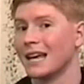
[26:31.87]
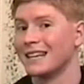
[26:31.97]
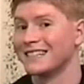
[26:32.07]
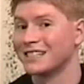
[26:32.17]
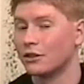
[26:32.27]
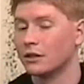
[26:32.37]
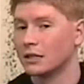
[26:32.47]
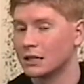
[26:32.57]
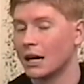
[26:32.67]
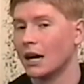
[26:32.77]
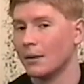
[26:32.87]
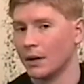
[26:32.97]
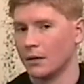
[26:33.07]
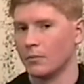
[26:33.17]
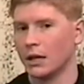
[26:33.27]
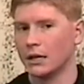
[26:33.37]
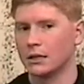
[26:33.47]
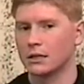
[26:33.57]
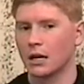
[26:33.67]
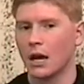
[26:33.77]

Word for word: at a certain time and place.